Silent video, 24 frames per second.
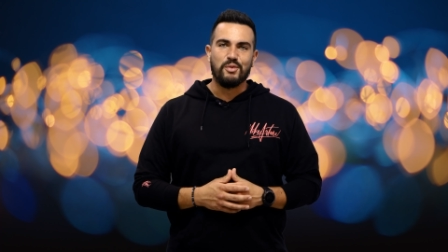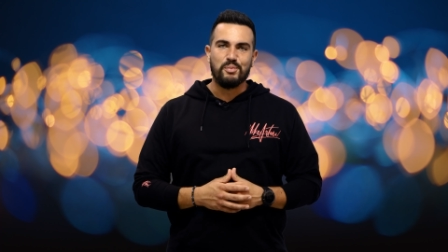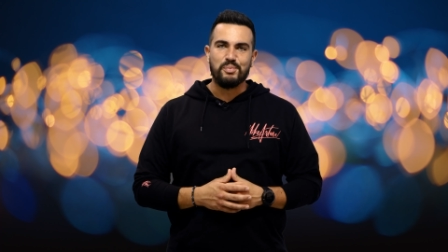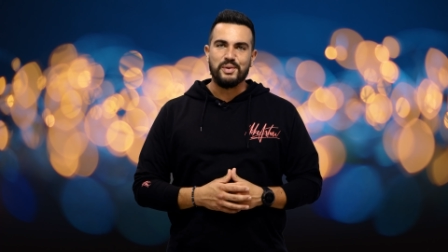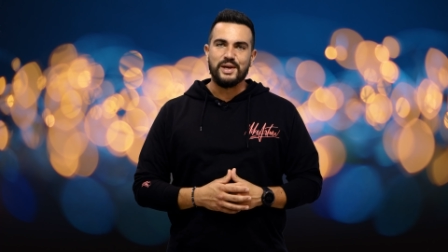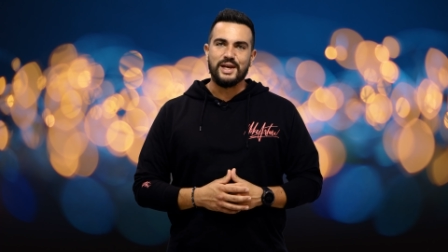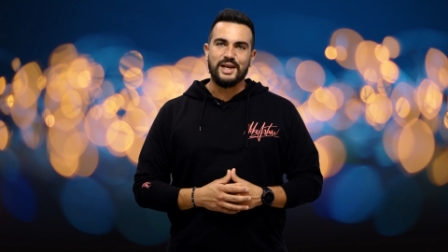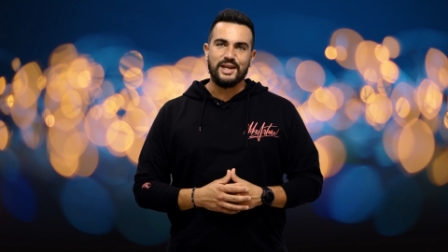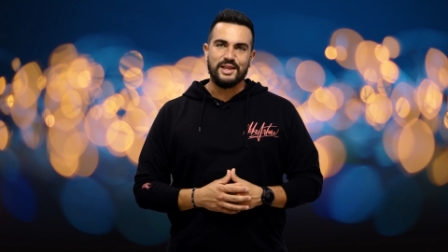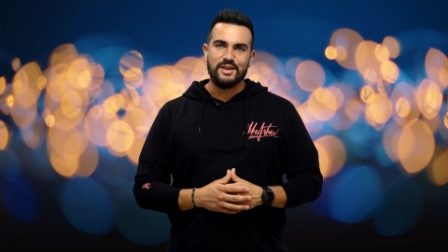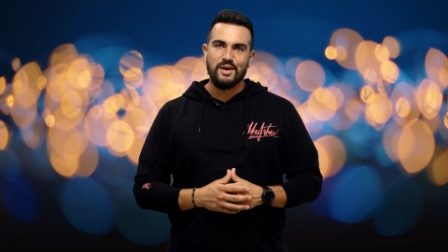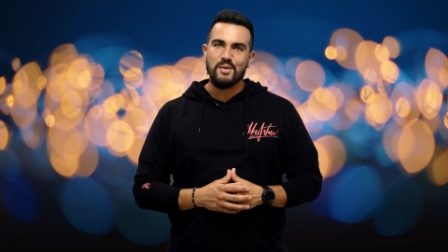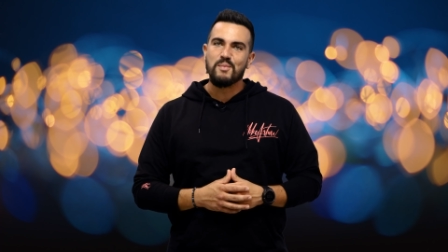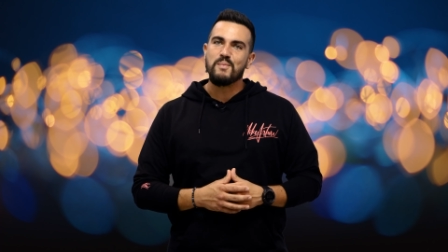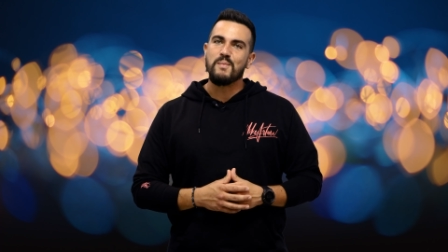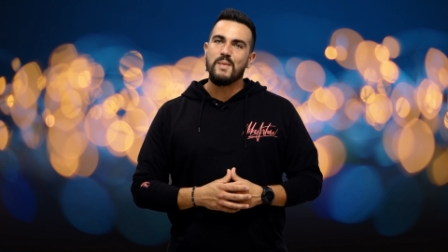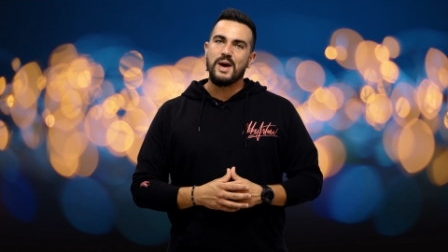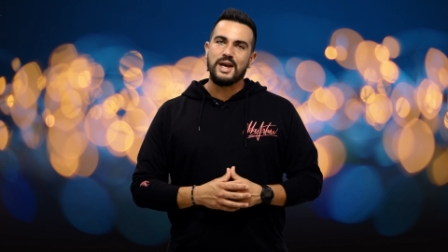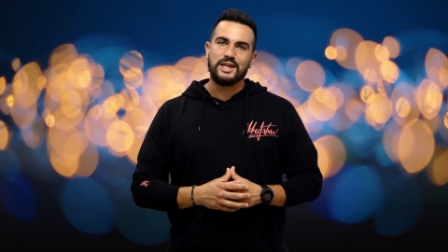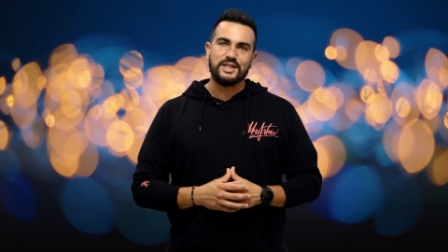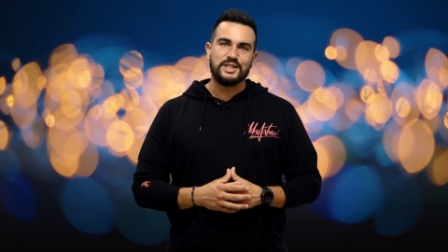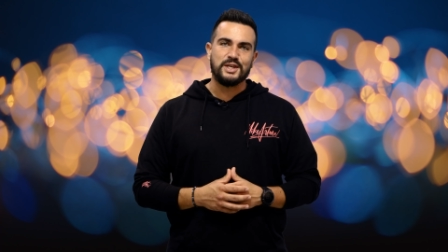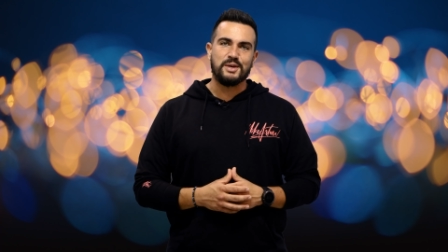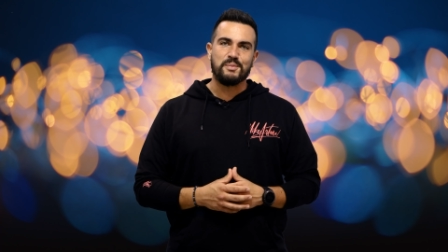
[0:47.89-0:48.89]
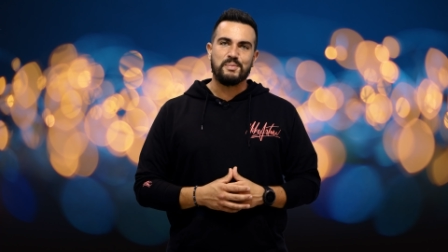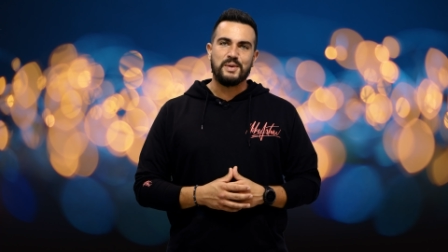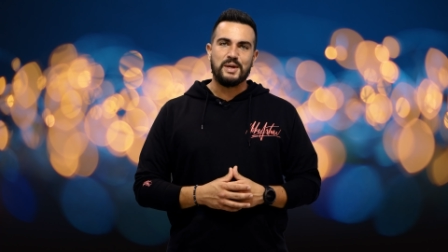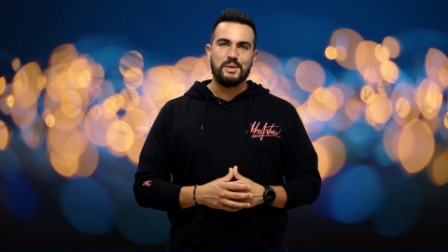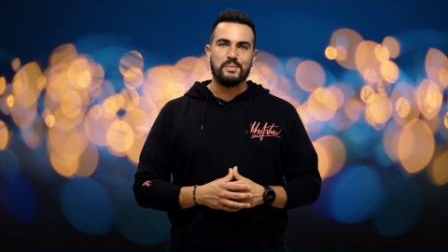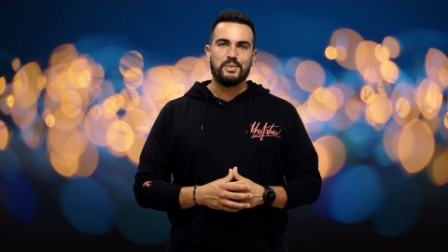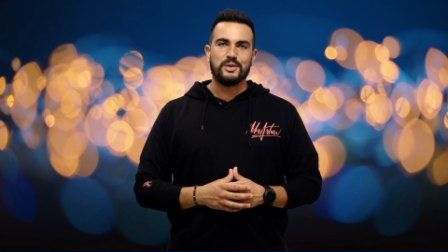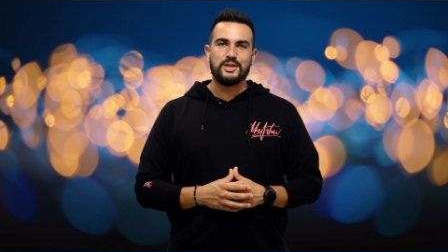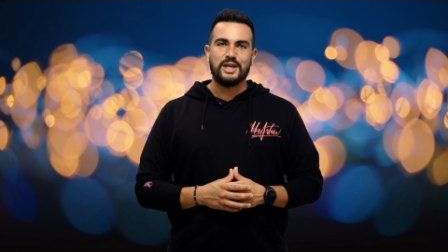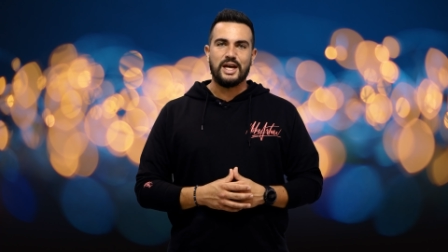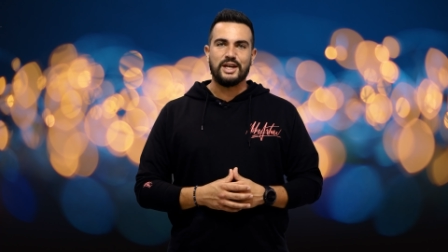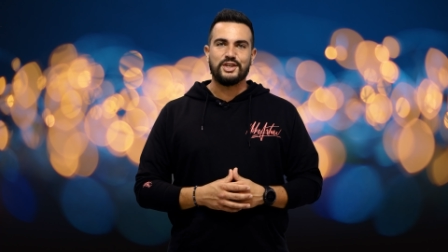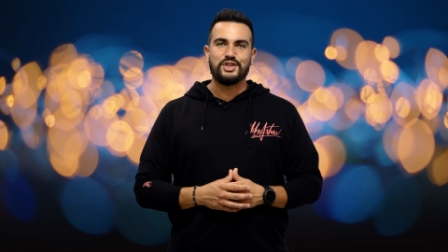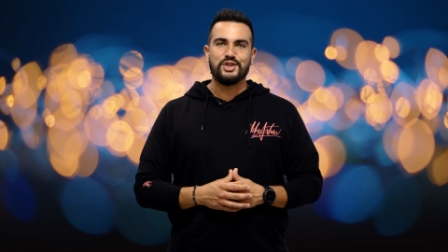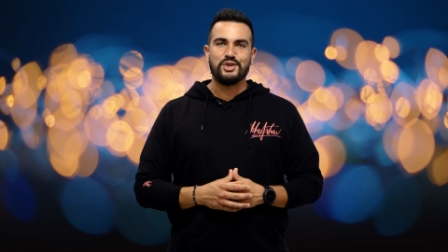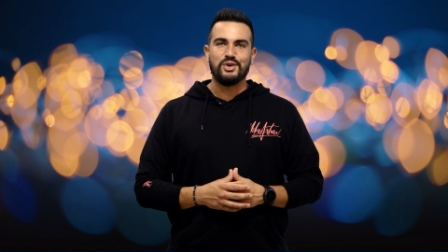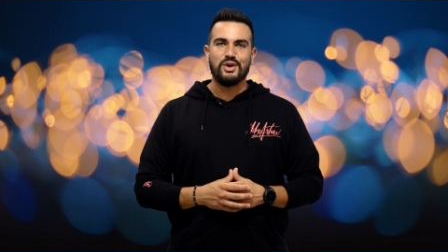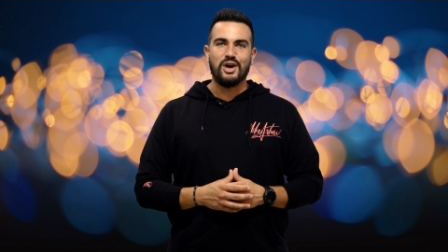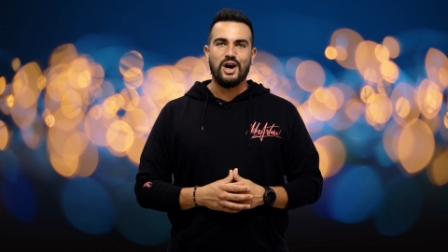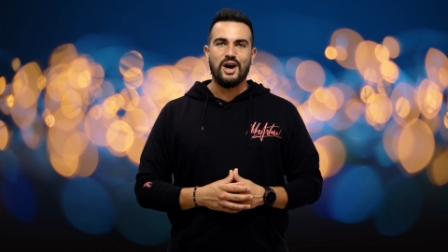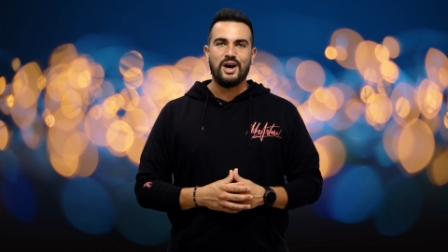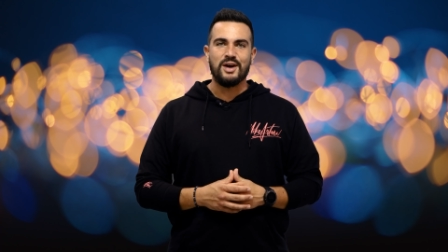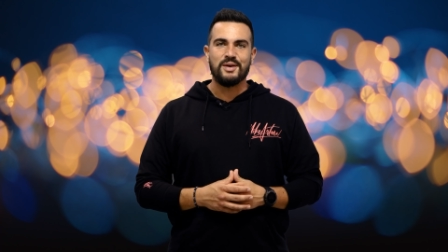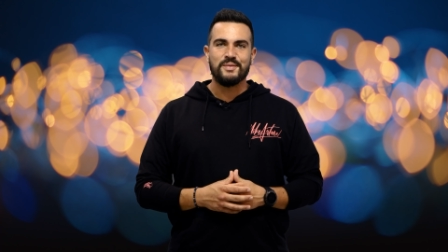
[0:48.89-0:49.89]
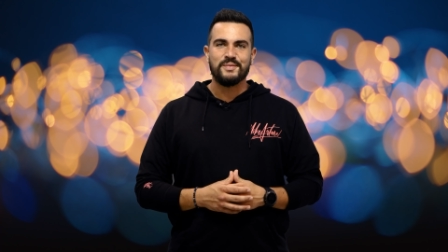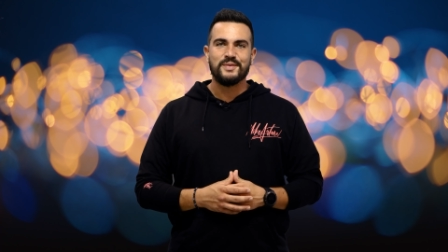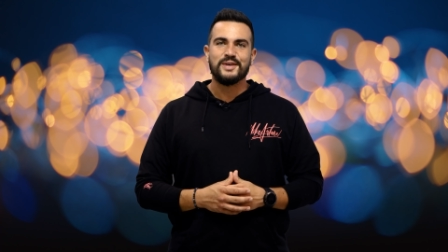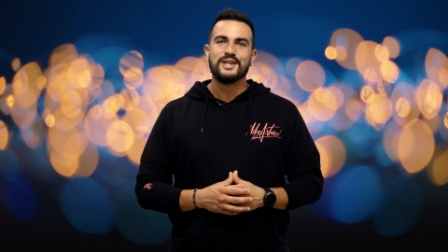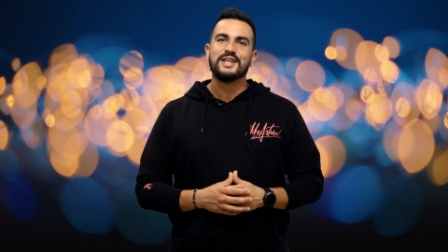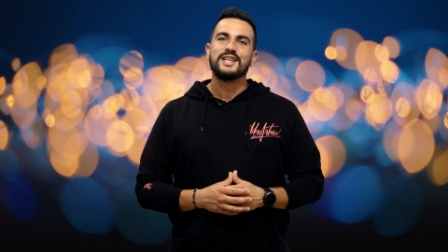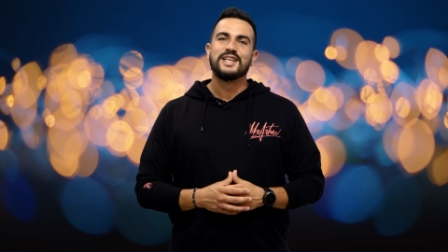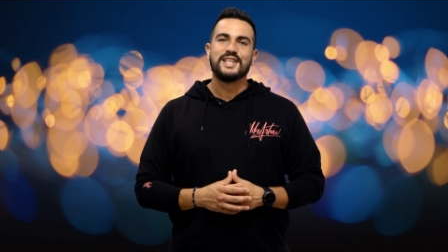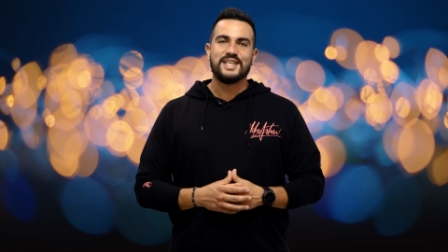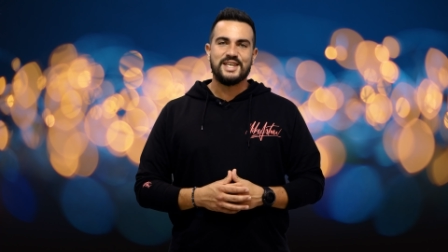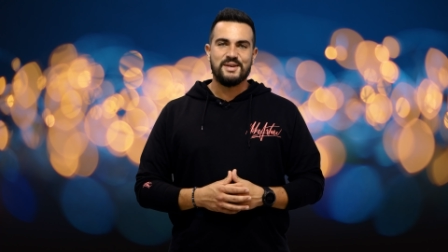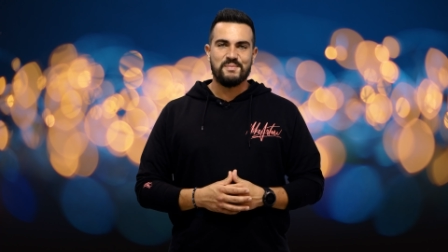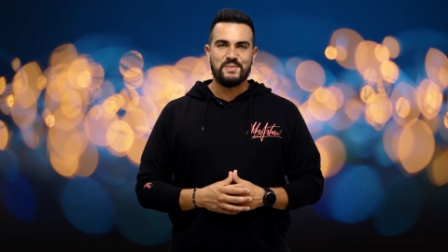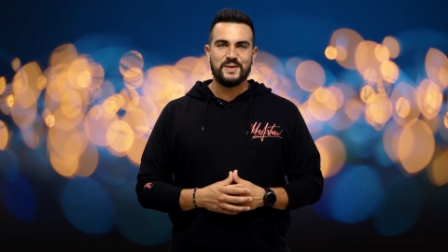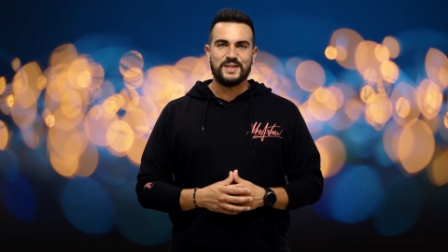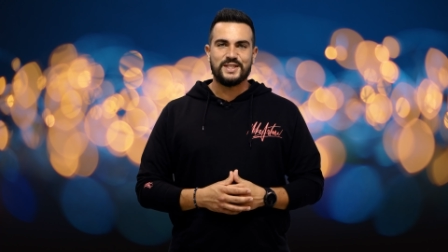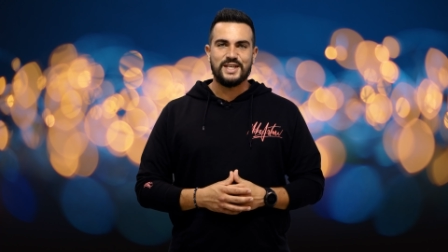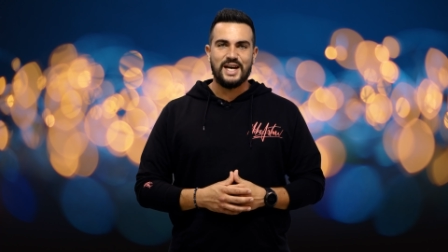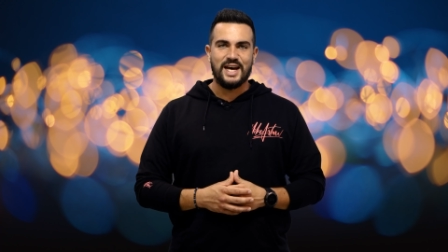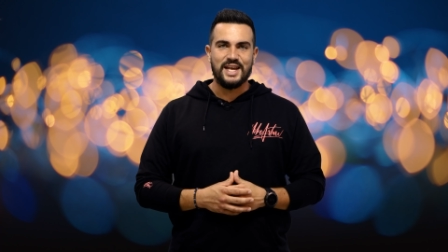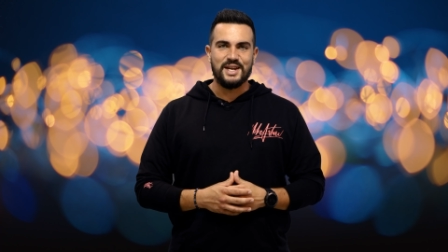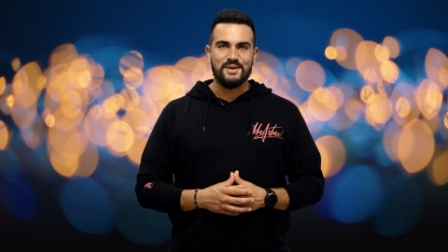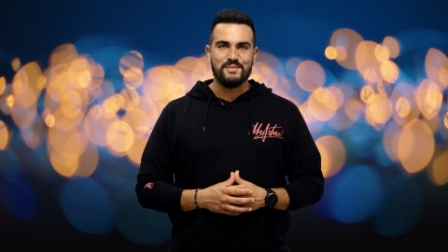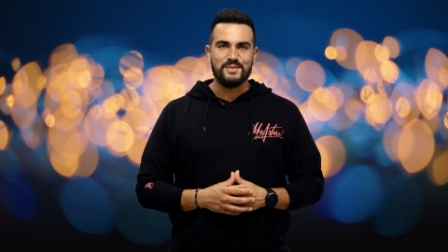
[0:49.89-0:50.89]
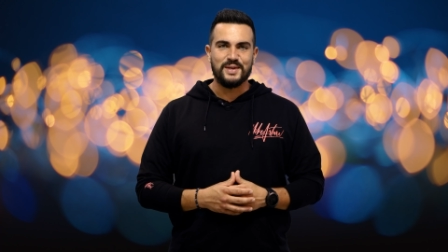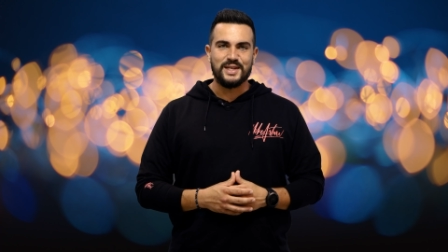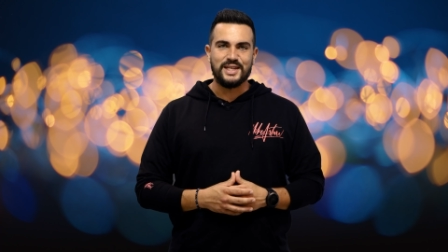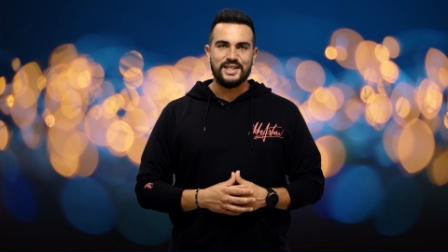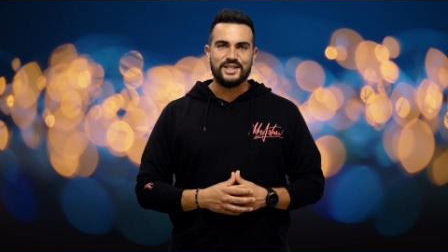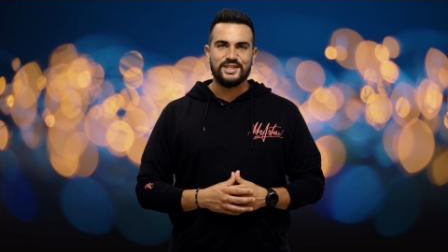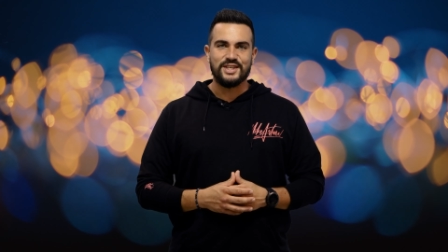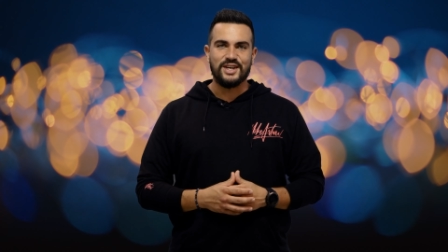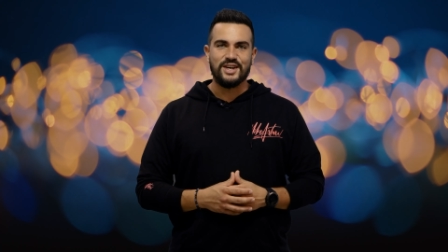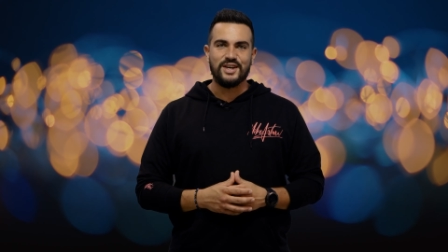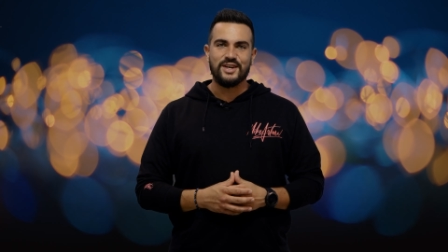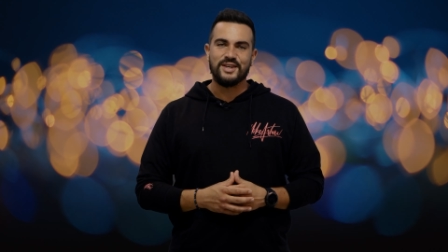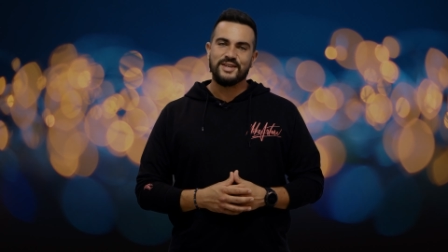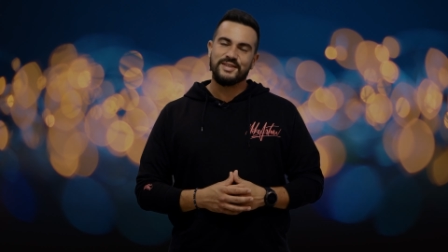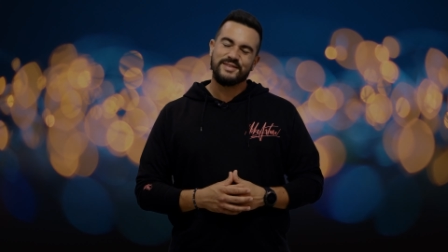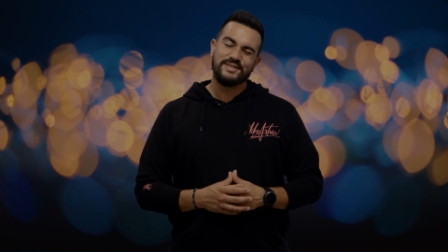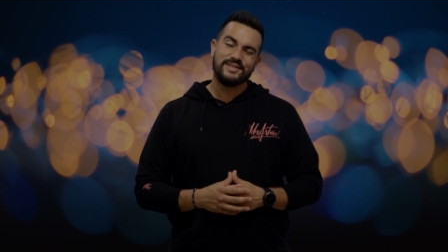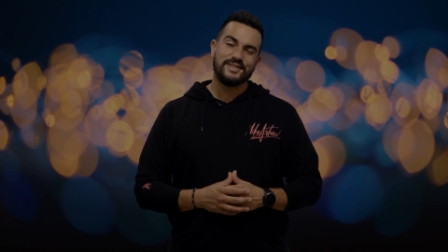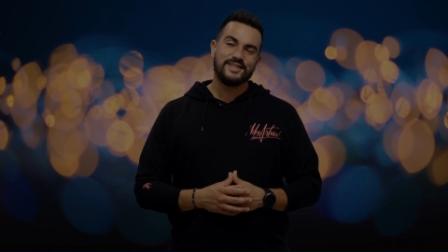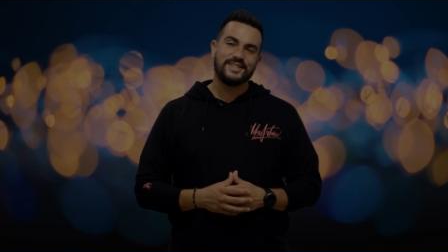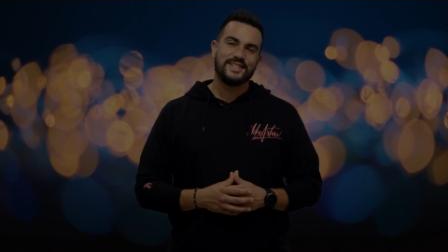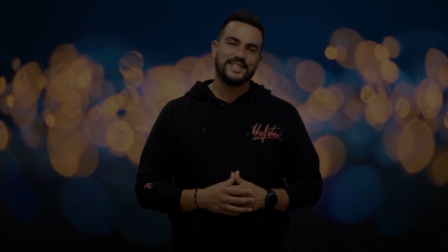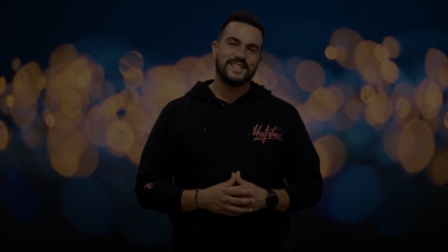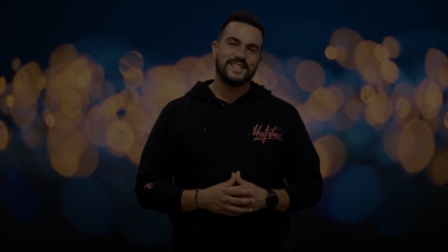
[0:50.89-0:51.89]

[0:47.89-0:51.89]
for being the amazing people that you are. Keep it tidy, Ballito.